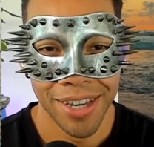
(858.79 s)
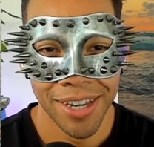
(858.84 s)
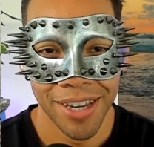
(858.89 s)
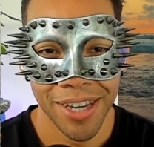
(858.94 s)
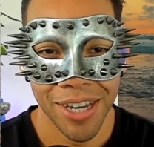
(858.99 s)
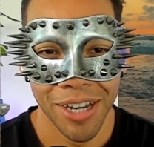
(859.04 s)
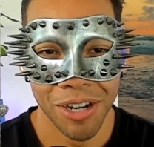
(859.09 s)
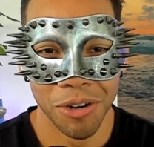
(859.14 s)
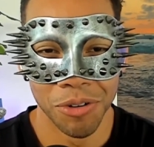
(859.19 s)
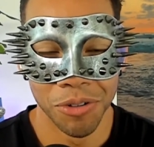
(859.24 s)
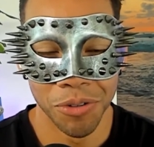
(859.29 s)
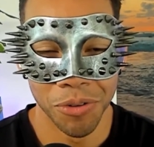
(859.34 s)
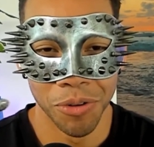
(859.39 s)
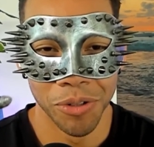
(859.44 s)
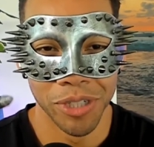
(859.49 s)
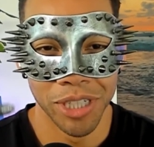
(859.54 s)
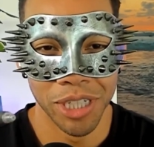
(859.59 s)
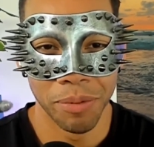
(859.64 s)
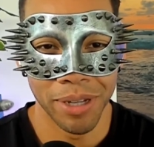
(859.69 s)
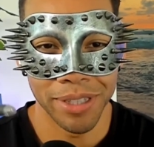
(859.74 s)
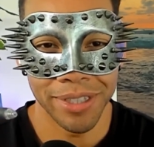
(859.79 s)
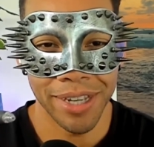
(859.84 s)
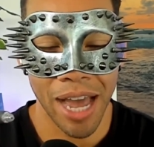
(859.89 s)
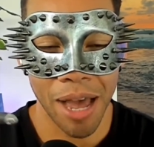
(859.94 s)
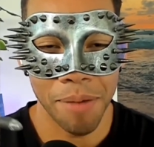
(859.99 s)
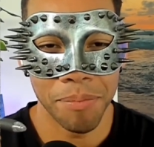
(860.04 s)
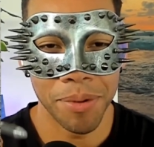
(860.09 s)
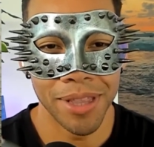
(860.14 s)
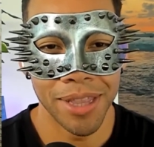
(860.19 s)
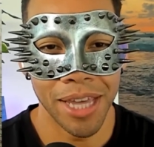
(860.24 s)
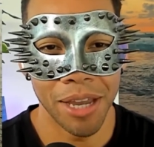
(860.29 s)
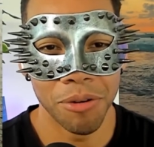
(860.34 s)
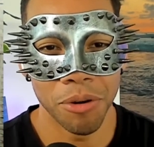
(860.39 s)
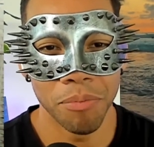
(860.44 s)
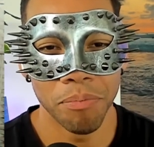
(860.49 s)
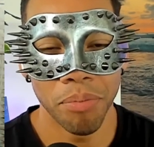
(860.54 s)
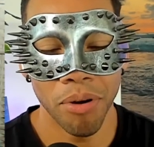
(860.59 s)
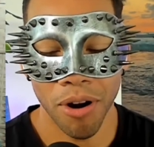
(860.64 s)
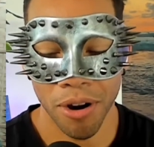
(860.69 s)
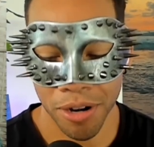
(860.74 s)
or an orgy about to happen. They
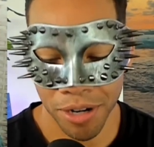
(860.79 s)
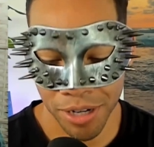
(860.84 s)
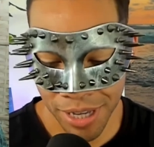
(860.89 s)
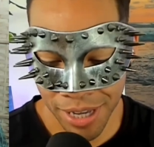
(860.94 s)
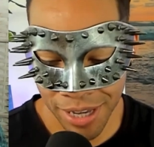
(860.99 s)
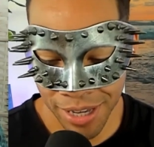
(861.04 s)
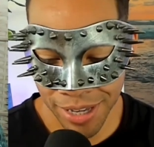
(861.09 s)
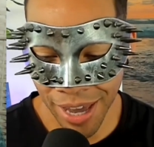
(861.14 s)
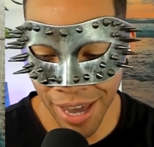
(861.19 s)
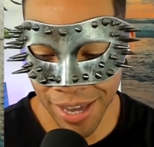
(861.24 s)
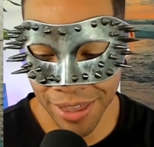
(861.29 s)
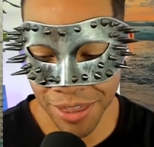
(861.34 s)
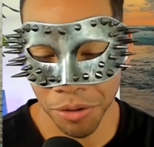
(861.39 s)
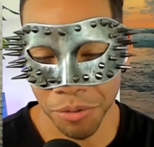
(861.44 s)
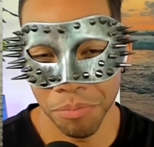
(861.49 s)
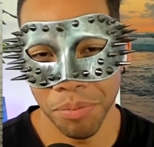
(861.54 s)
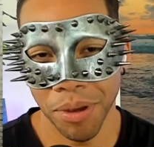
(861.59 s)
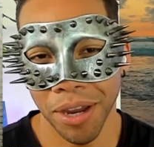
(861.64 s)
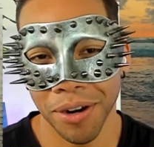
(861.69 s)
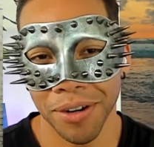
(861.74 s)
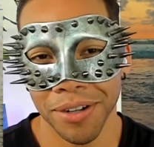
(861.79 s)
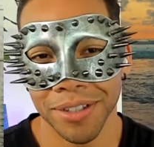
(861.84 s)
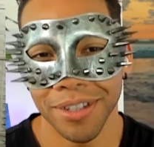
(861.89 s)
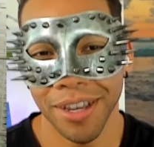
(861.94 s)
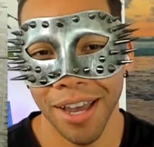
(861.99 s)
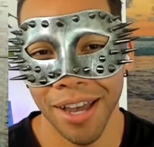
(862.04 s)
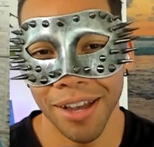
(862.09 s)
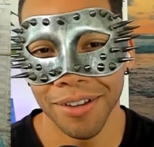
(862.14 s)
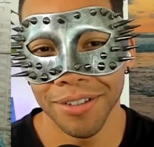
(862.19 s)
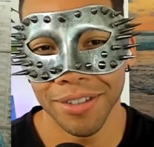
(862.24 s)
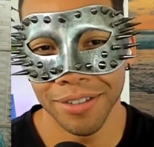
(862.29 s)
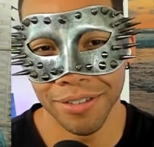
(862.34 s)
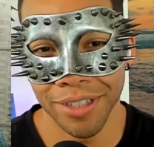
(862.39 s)
were partying at their parents' house.